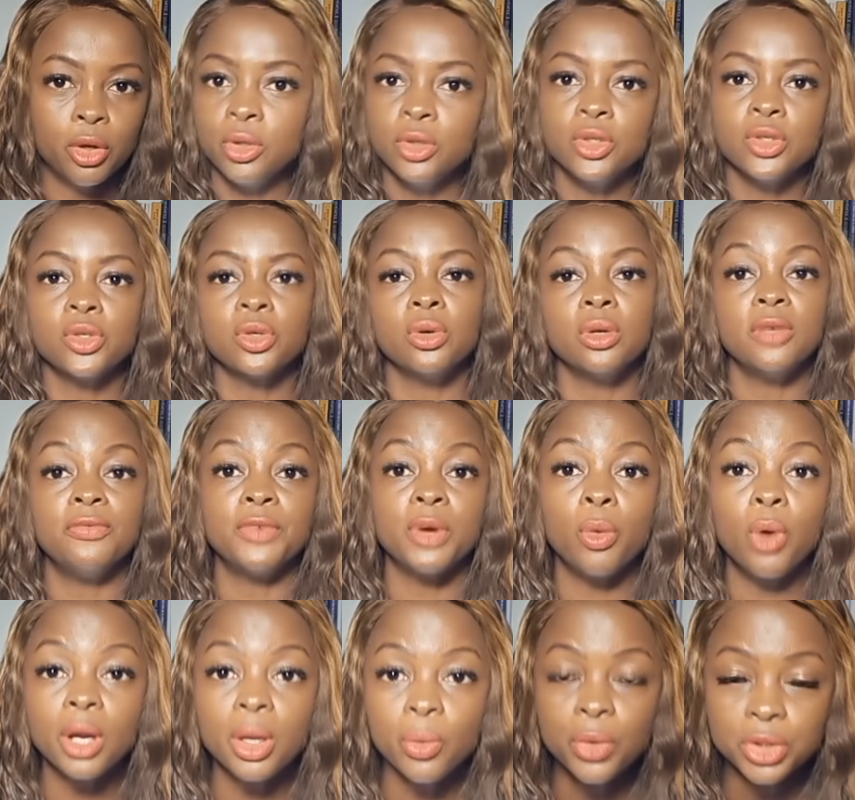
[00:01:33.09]
So if you're
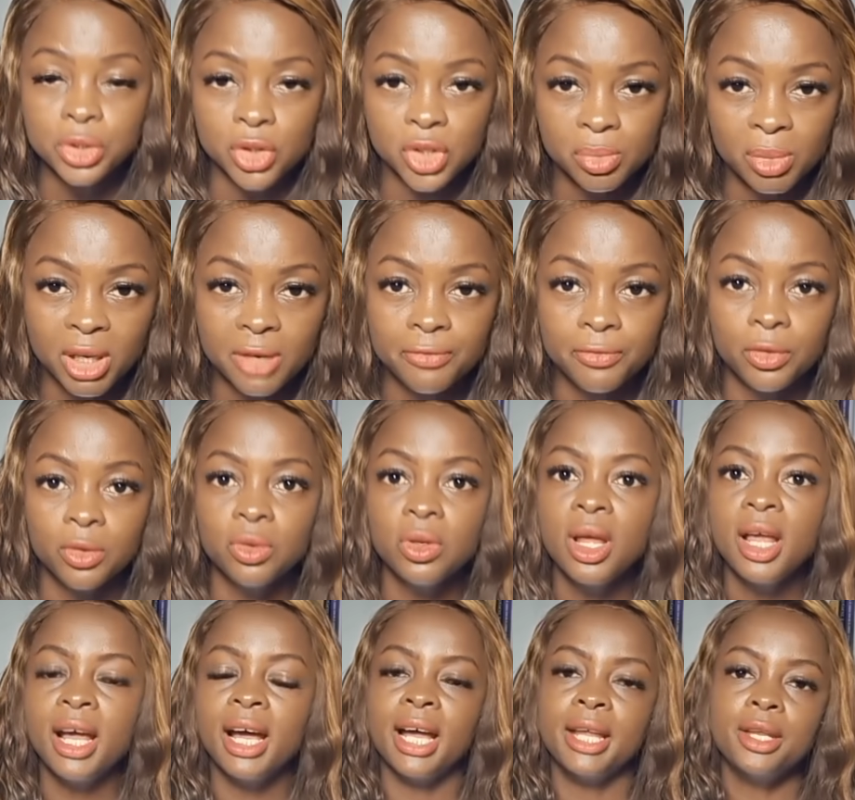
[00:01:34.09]
working with your smartphone,
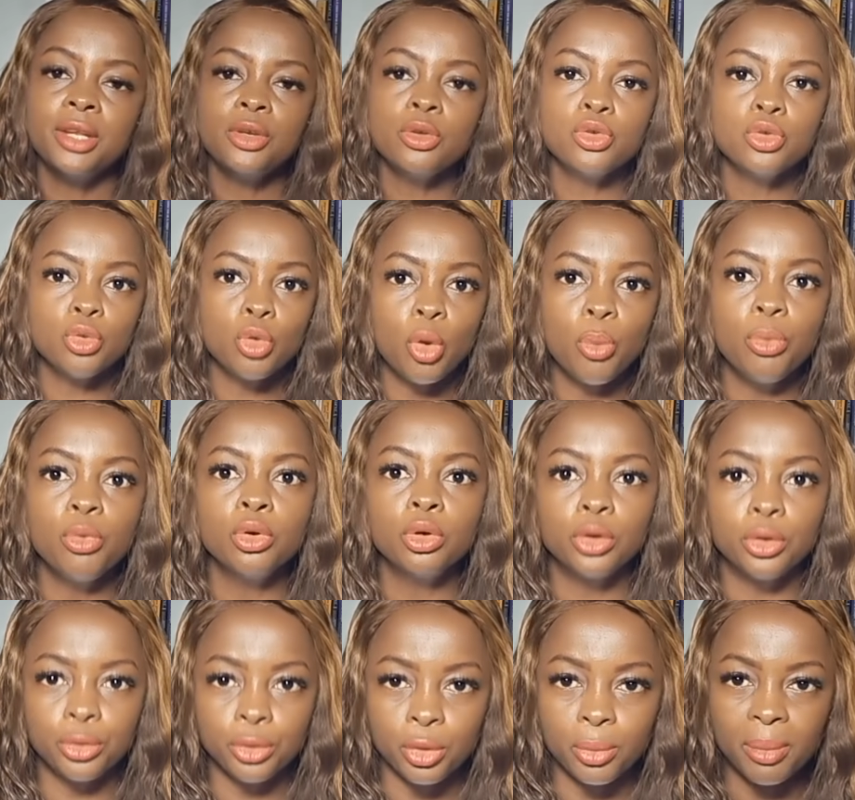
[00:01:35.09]
I need you to open
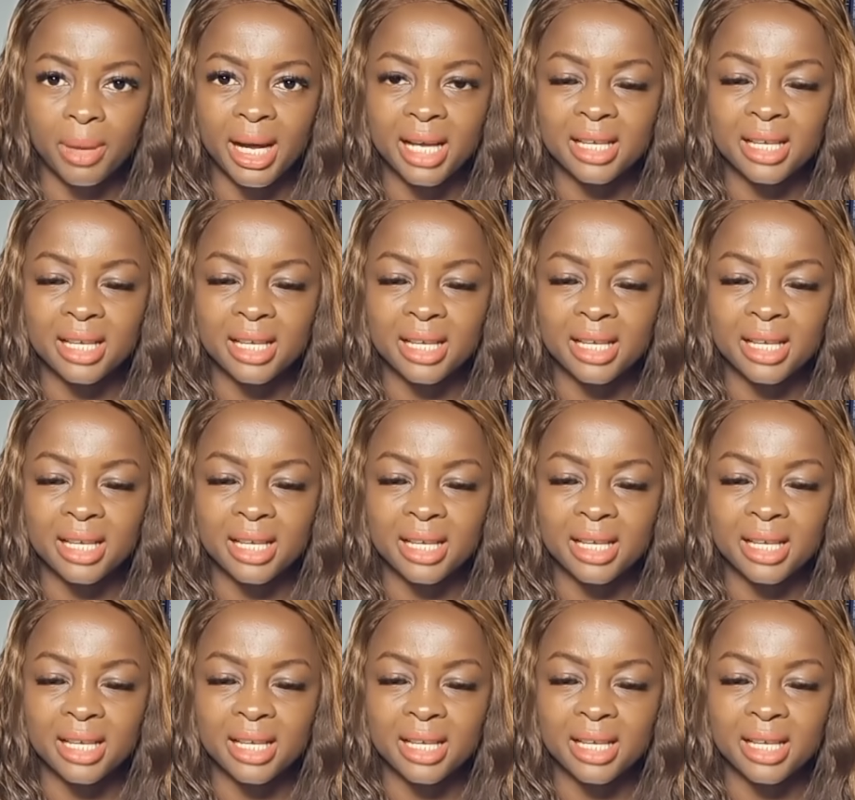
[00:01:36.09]
Chrome